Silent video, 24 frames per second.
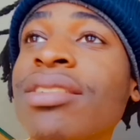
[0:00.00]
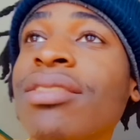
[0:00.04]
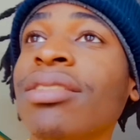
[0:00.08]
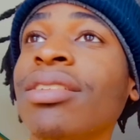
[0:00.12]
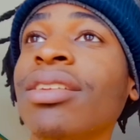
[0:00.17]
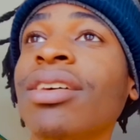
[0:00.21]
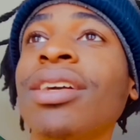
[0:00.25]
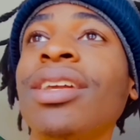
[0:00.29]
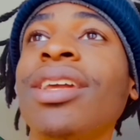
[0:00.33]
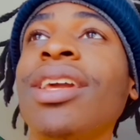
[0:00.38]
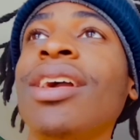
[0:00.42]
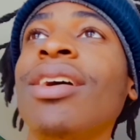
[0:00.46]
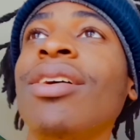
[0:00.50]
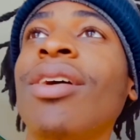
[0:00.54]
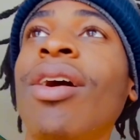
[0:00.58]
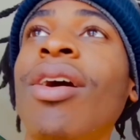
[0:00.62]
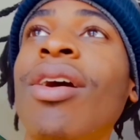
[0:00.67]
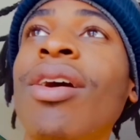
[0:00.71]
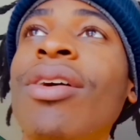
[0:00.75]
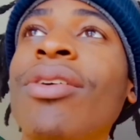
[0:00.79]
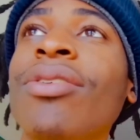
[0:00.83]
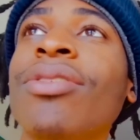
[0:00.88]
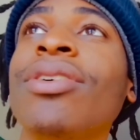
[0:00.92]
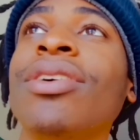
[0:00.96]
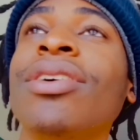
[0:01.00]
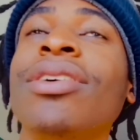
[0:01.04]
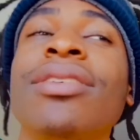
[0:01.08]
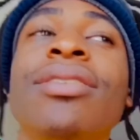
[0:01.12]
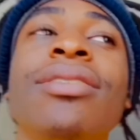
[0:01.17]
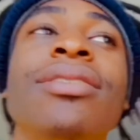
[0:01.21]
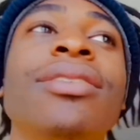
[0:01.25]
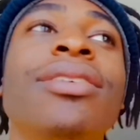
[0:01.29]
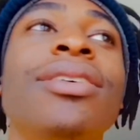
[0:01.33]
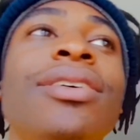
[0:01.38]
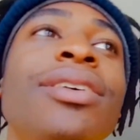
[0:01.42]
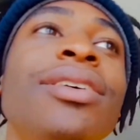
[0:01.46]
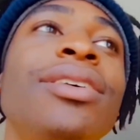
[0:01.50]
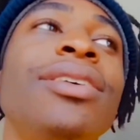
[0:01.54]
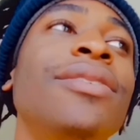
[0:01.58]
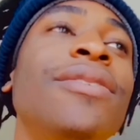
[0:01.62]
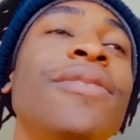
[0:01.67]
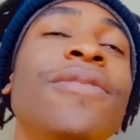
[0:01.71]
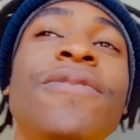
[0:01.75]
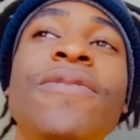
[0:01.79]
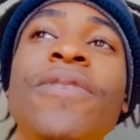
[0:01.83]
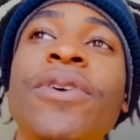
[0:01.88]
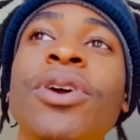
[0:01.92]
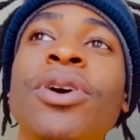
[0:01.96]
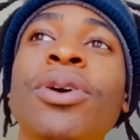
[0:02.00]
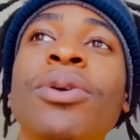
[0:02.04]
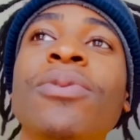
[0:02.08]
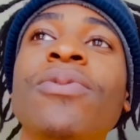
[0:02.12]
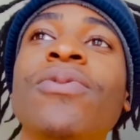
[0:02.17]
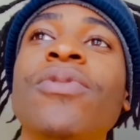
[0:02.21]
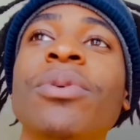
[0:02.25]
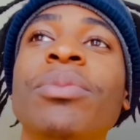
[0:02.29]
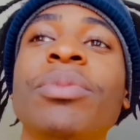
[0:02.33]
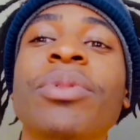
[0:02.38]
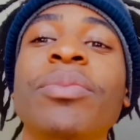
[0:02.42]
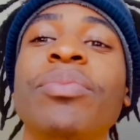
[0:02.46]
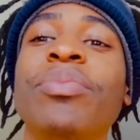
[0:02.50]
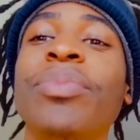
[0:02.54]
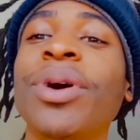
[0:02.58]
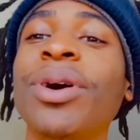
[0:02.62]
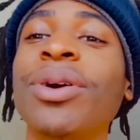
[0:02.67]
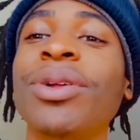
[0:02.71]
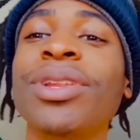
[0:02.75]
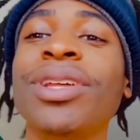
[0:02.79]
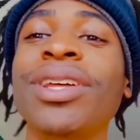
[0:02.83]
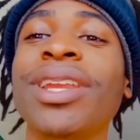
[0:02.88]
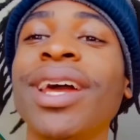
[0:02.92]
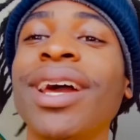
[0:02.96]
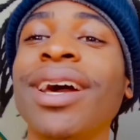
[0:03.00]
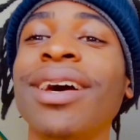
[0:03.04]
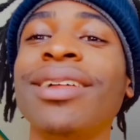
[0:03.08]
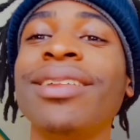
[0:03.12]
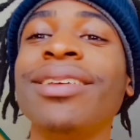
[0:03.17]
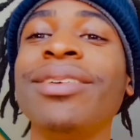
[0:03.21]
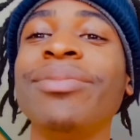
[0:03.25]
to look at all the film from the bowling alley,